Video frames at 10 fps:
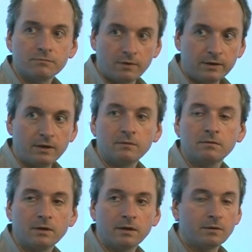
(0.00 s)
Right now,
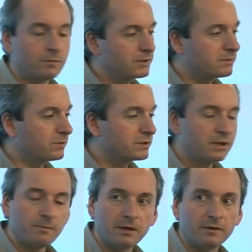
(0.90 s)
we're
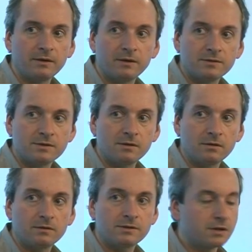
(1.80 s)
coming out of the
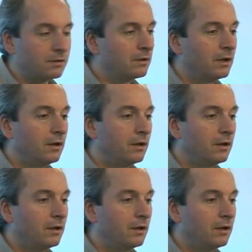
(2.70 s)
downturn, so